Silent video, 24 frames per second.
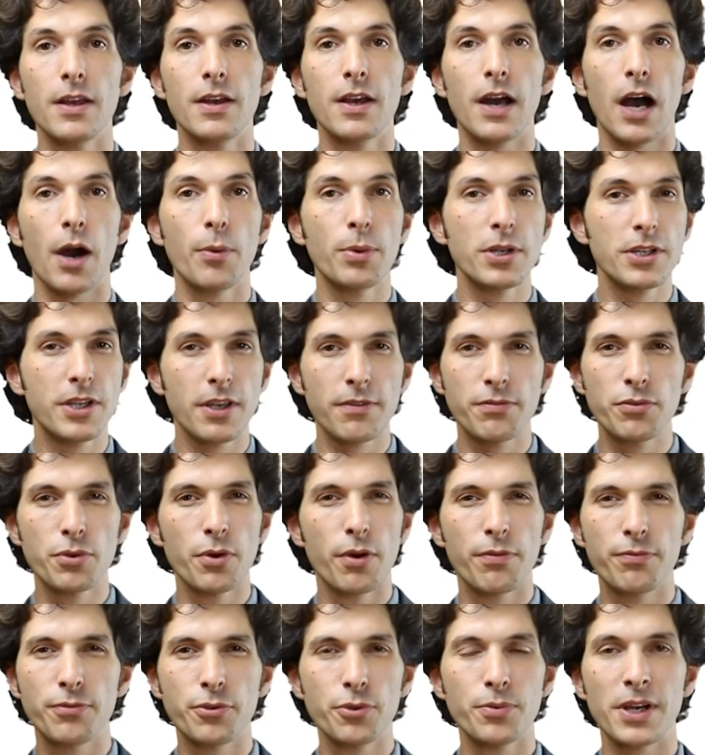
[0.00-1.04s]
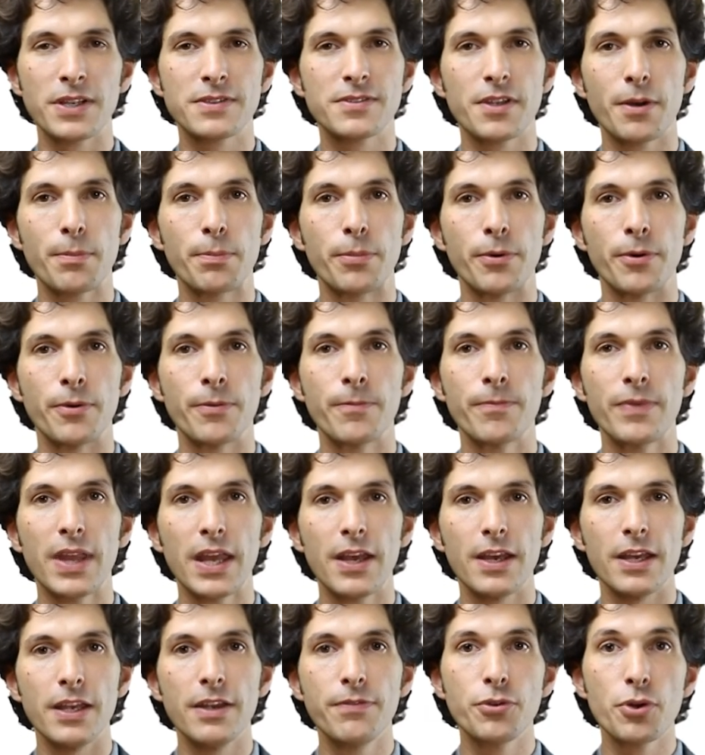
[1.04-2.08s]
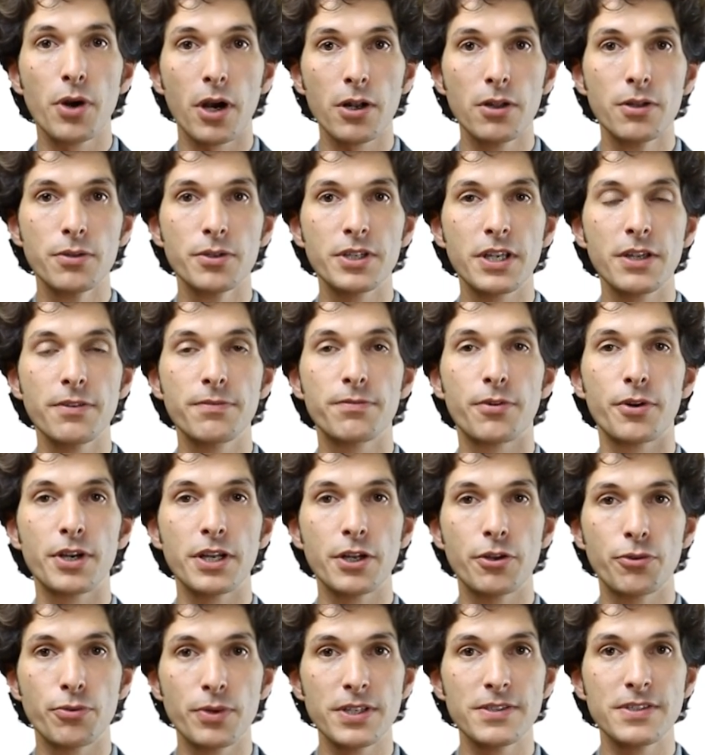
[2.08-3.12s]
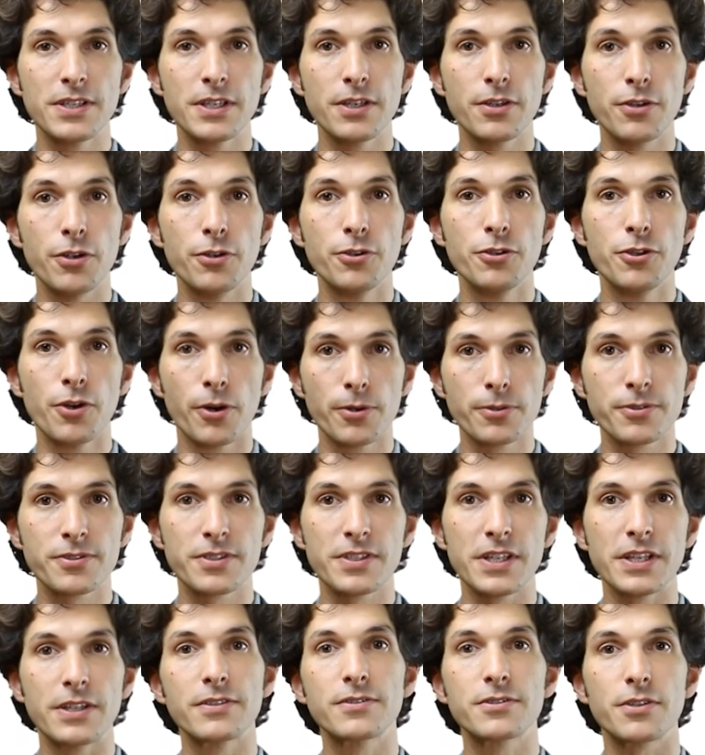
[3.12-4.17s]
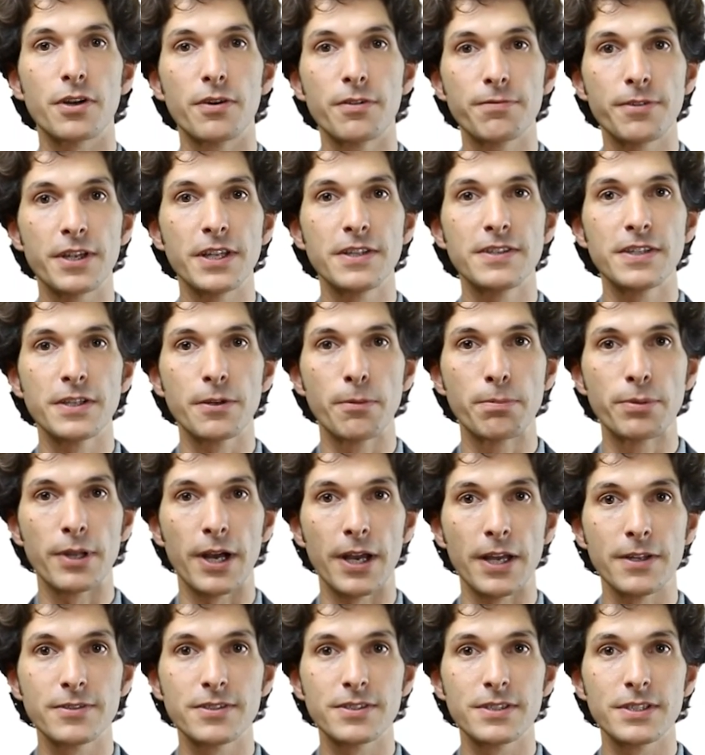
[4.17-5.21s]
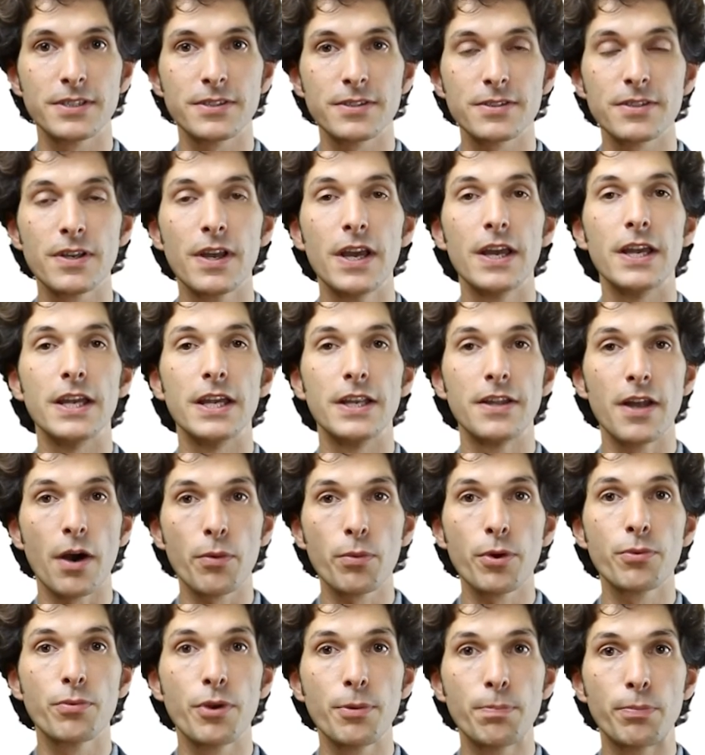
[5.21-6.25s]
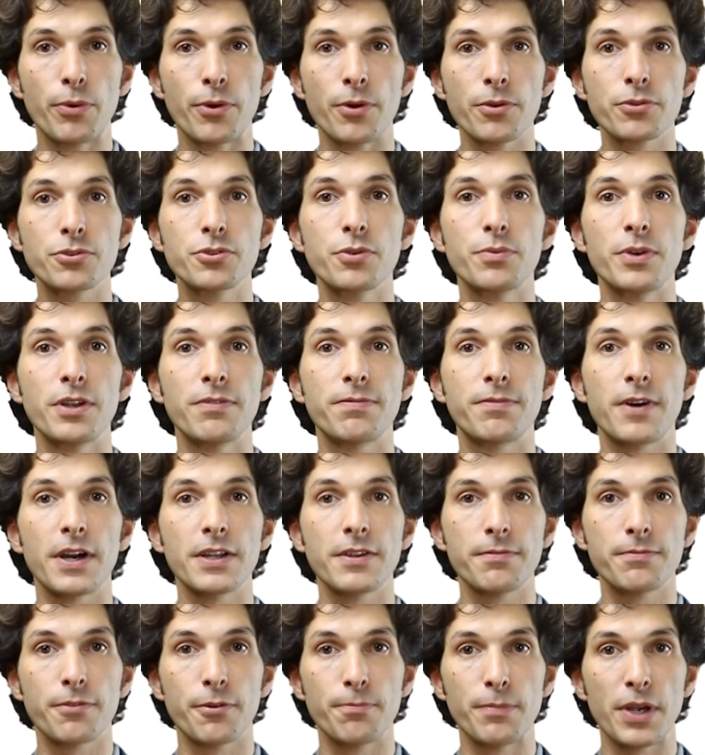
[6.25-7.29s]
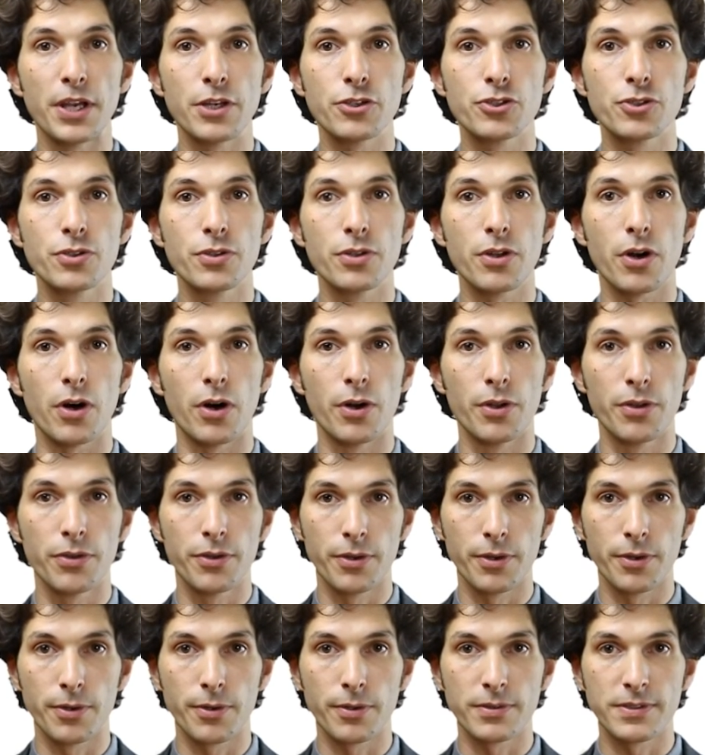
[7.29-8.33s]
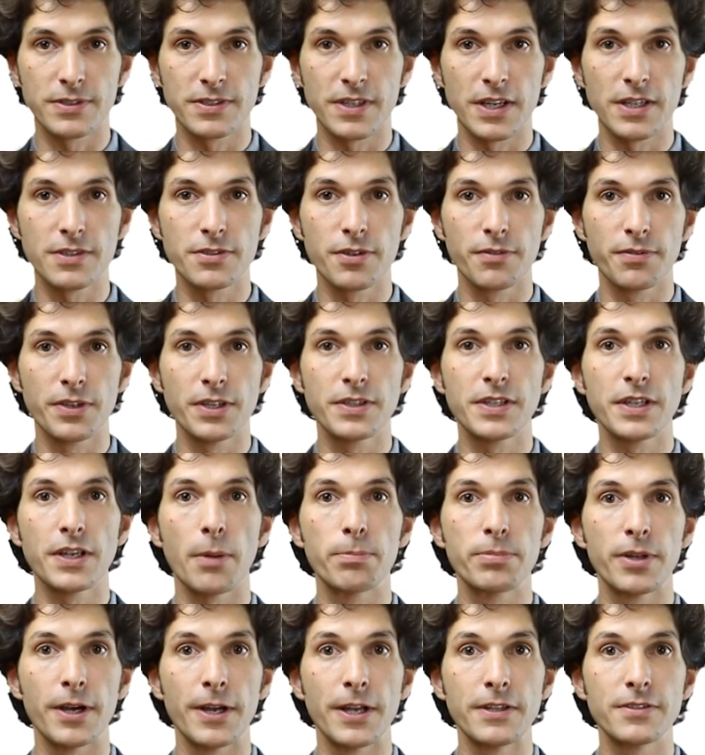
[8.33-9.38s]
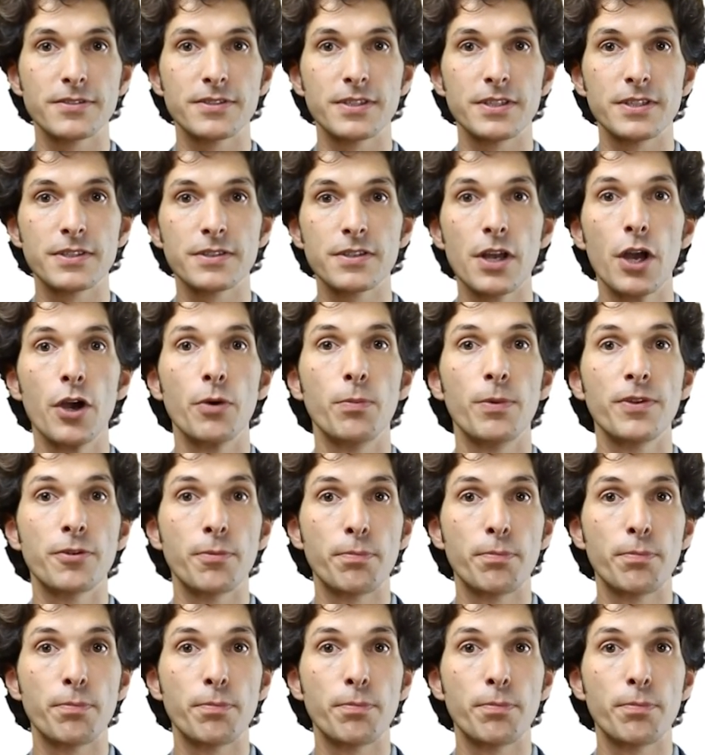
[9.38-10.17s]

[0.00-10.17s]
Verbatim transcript: I will give you a few examples. If you are looking for increasing your sales of heating appliances, in our report you will find information on the sales of heating appliances with a